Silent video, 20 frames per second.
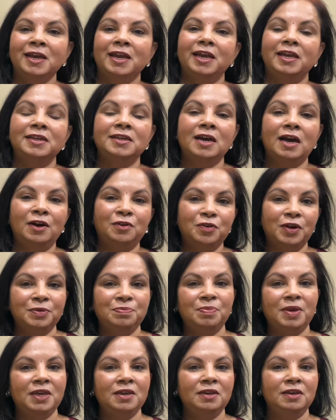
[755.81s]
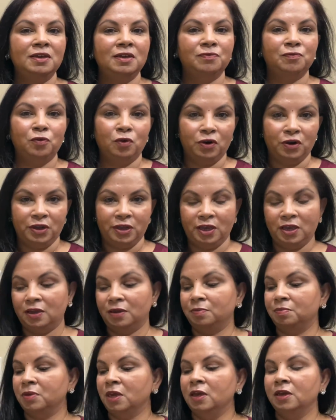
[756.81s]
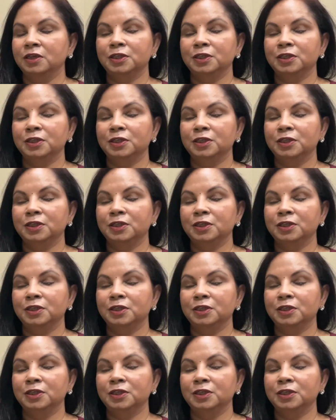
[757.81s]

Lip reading: and how I make for him.